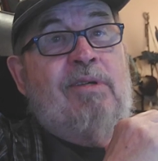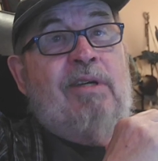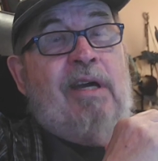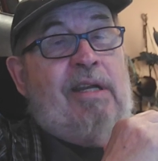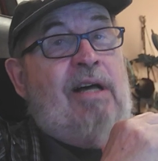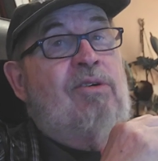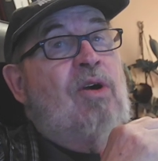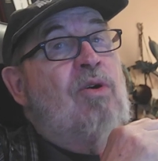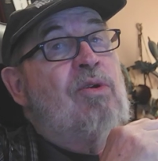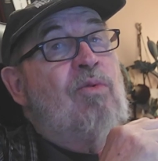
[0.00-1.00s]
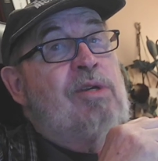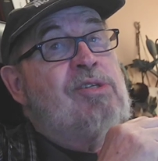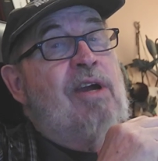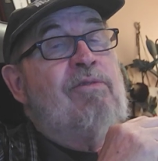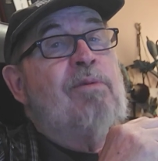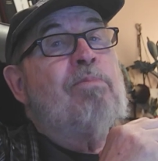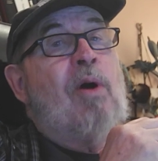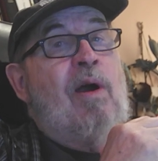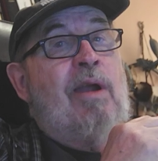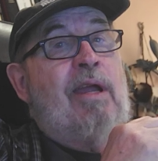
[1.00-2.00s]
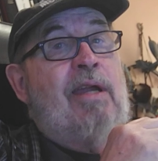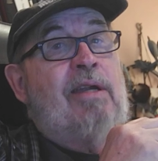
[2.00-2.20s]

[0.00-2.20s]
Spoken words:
And I'll go to whichever party